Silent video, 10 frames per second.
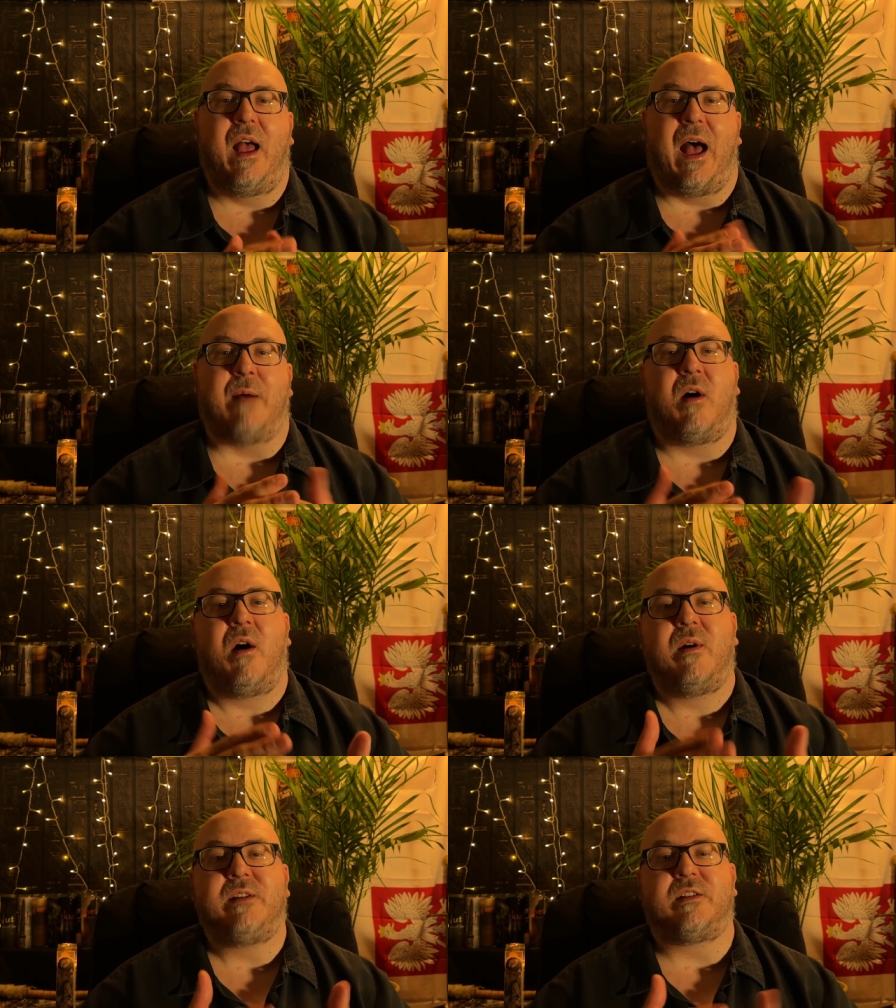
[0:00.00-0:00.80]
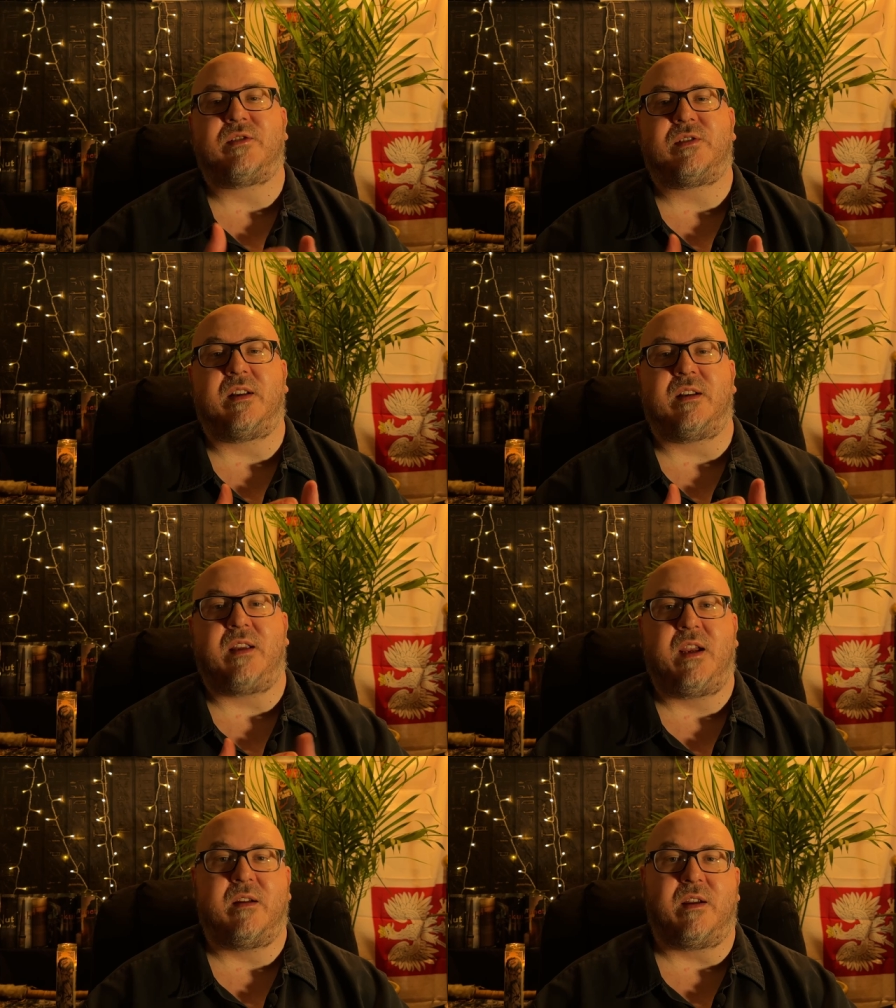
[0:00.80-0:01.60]
I'm always interested in
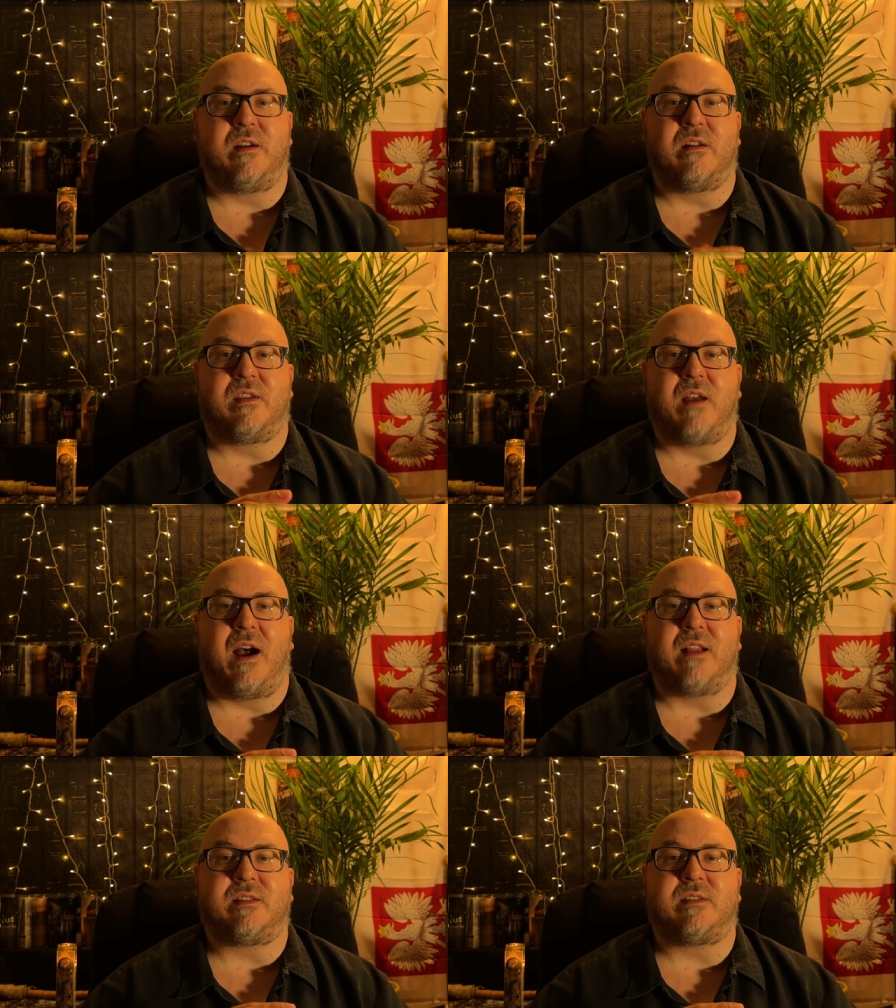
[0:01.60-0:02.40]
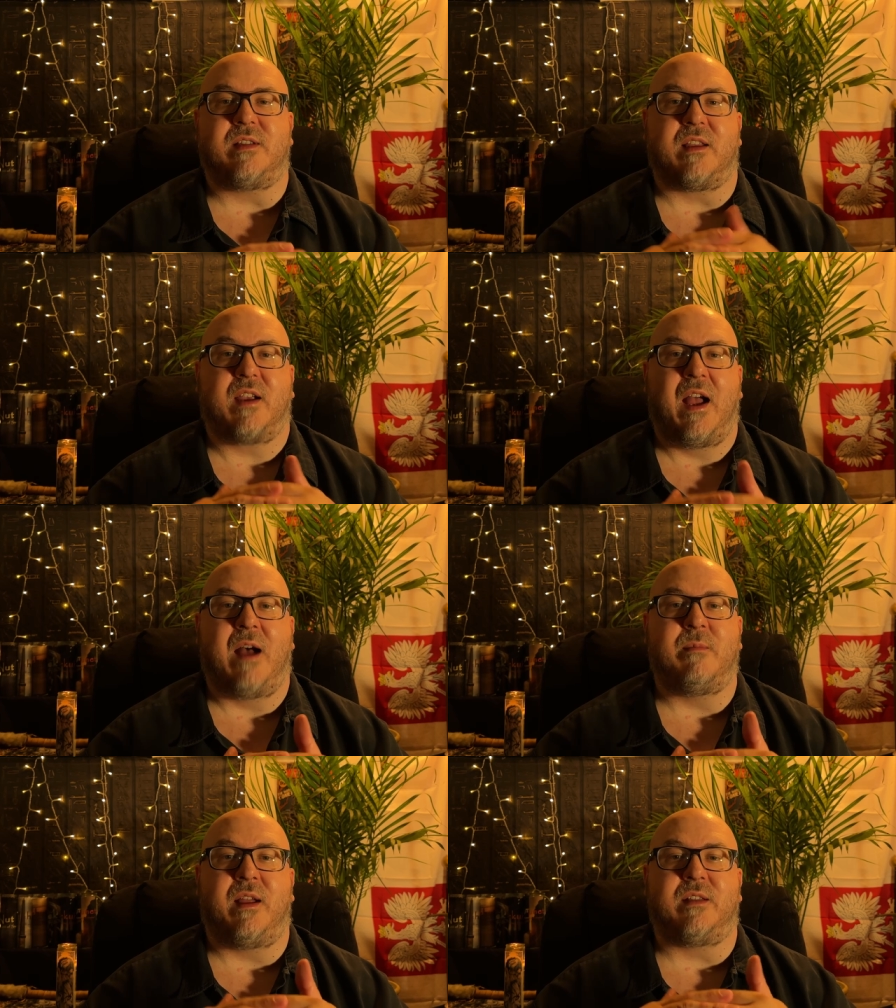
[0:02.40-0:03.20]
hearing your thoughts in the
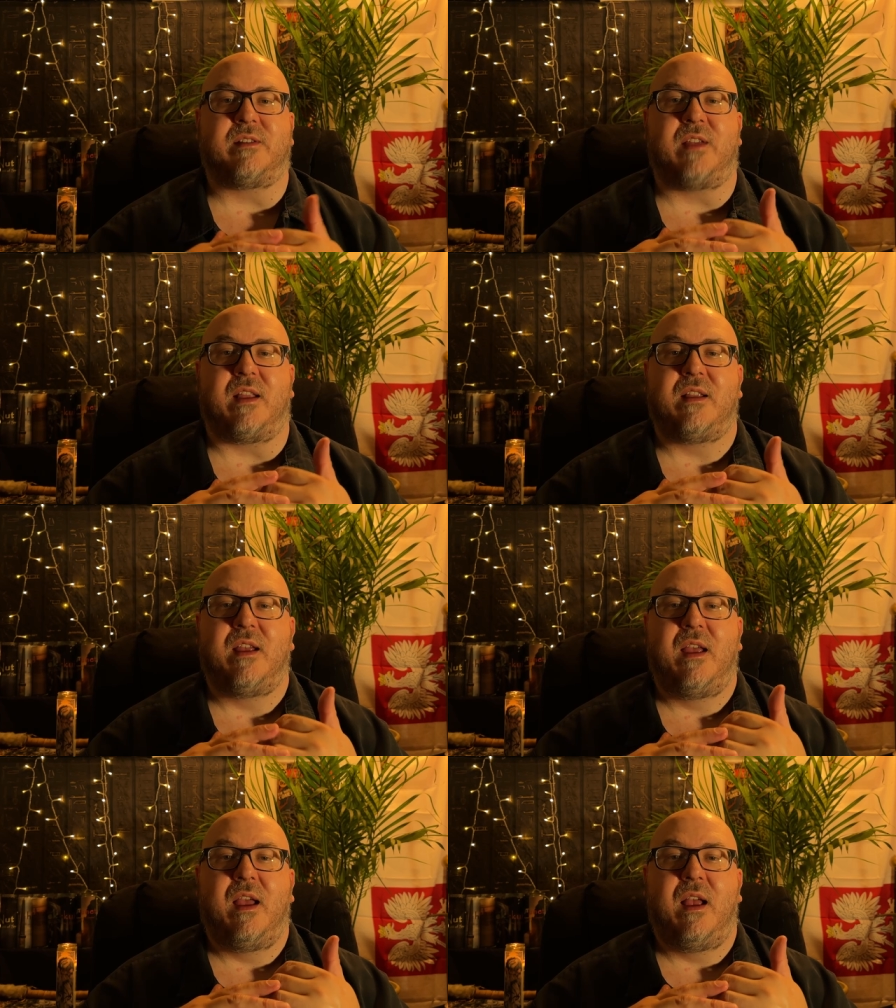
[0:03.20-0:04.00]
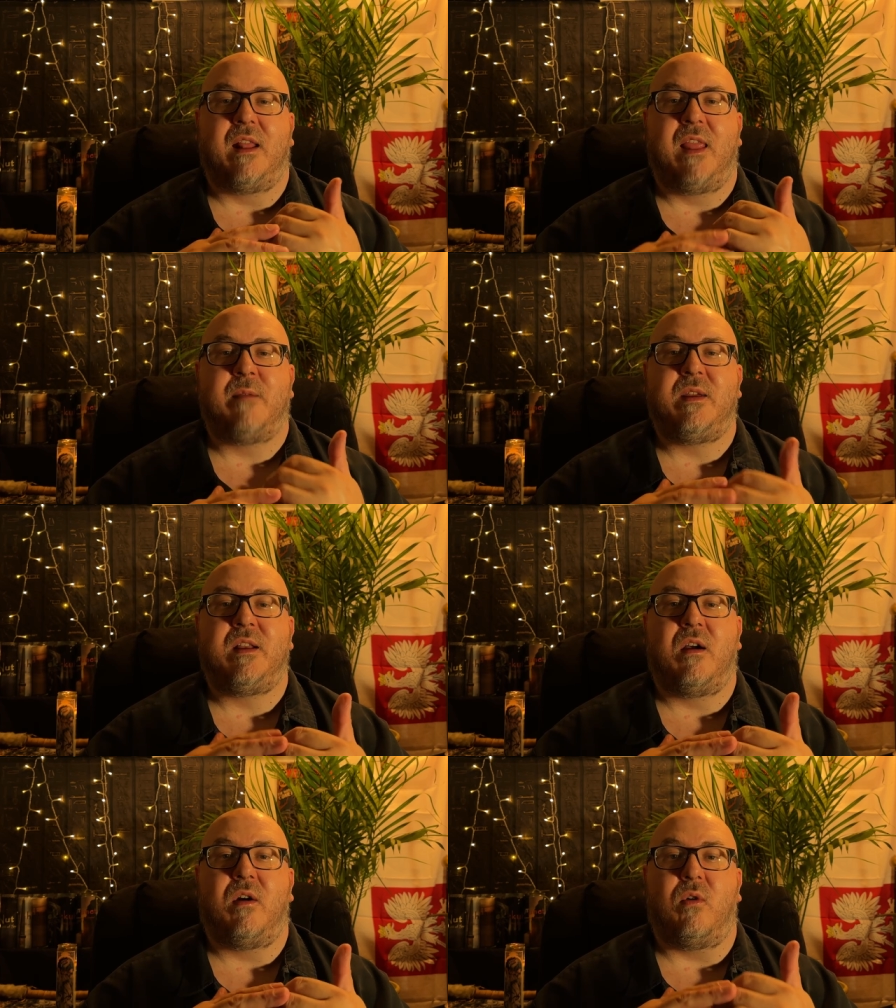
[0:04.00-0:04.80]
comments, and let me
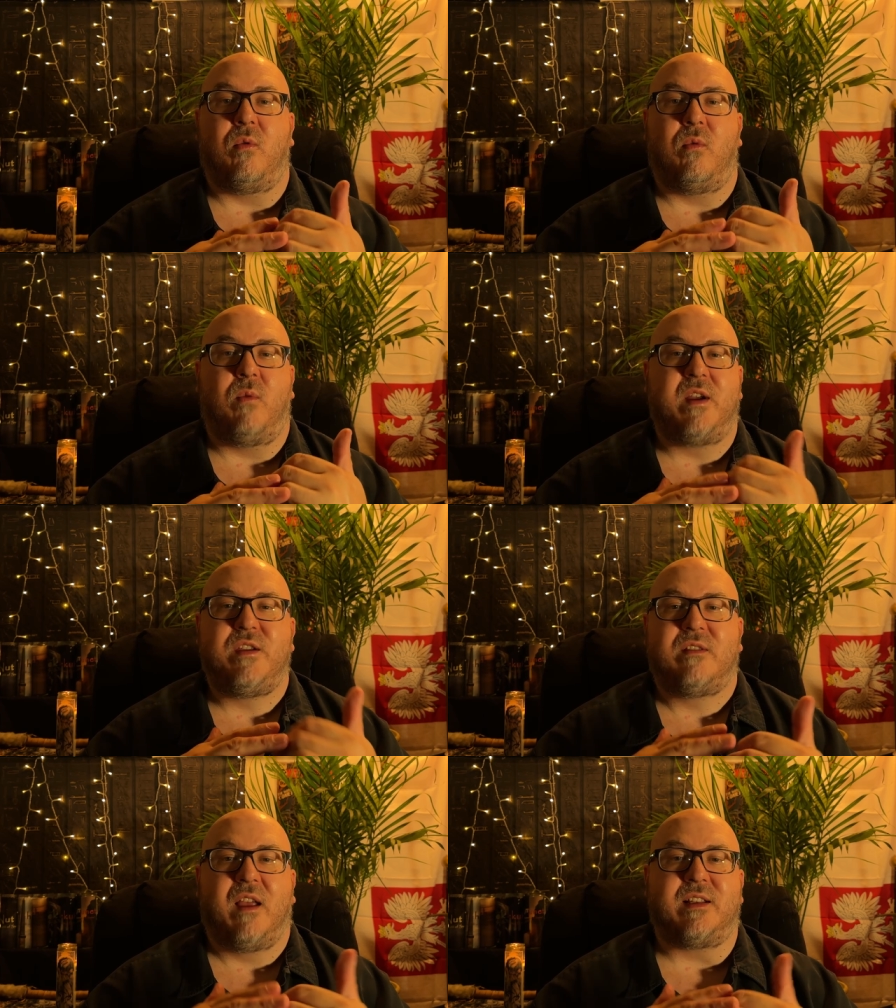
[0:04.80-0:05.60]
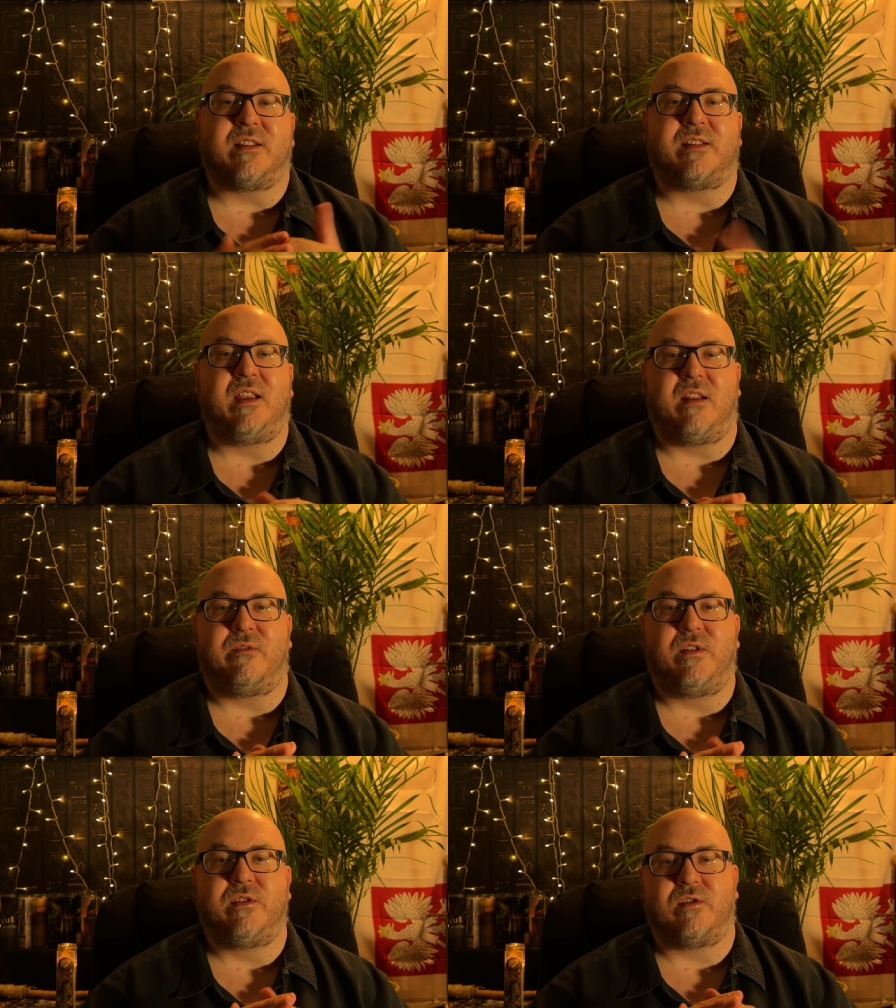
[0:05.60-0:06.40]
know what you'd like to see in
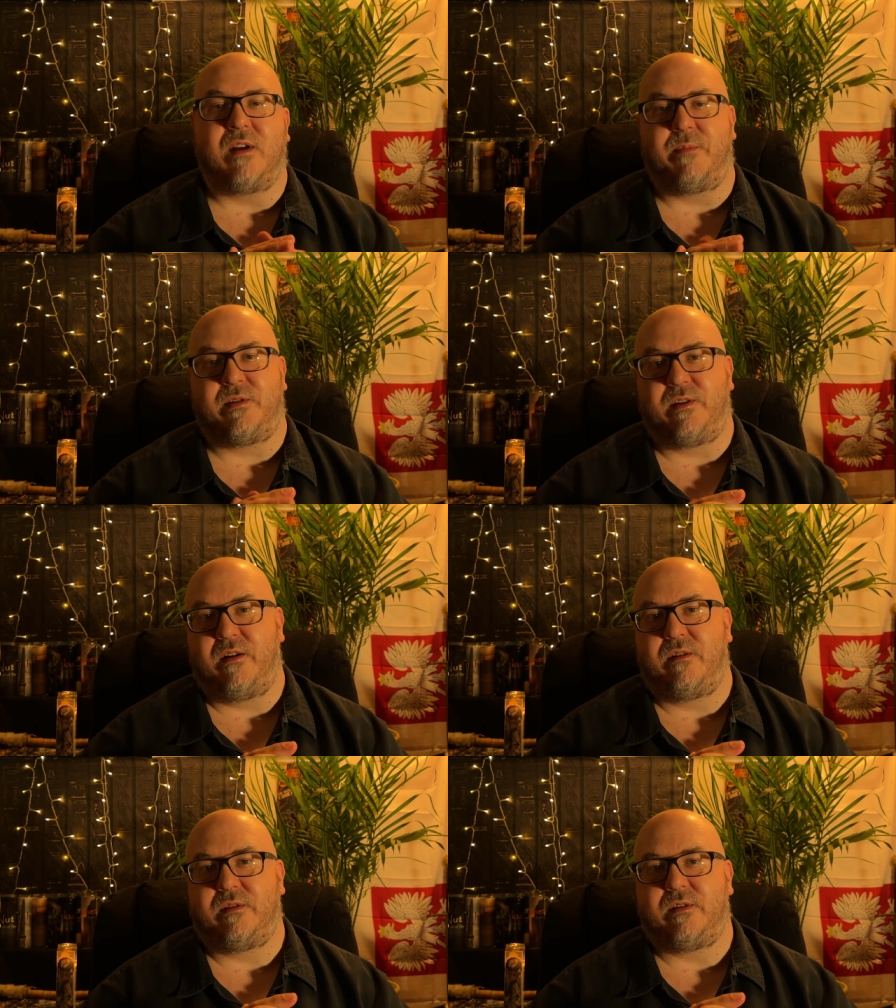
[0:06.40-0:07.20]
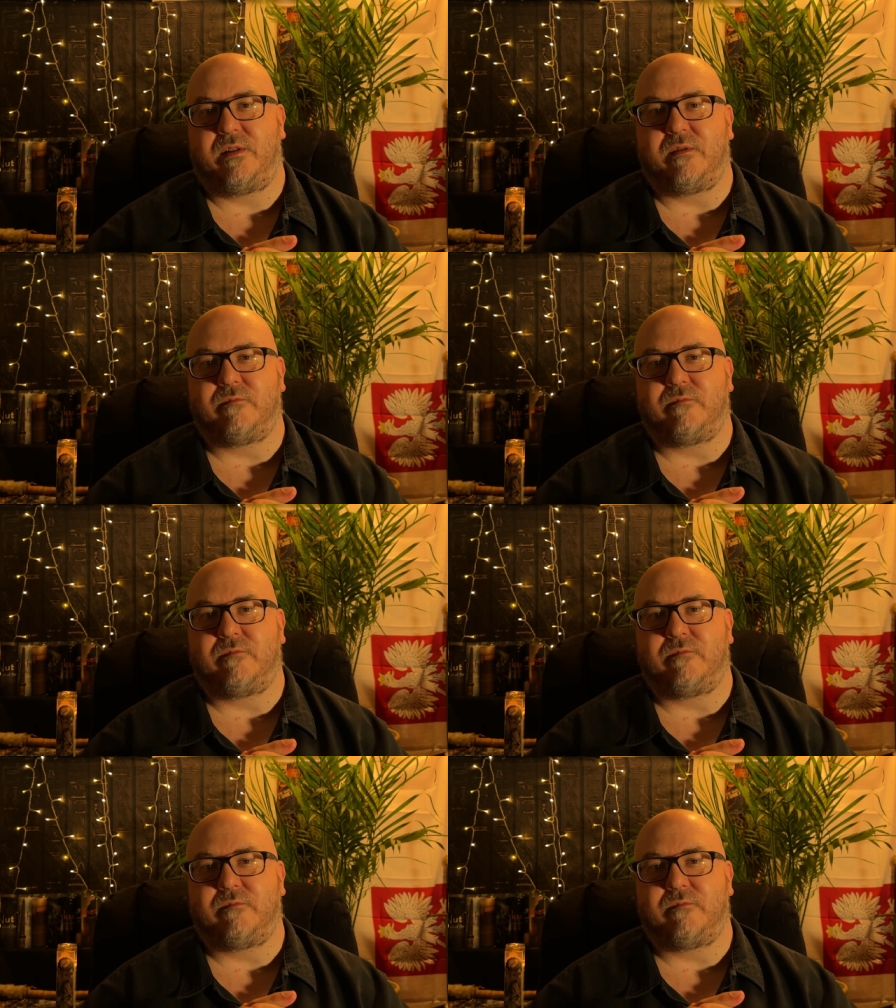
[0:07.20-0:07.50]
future episodes.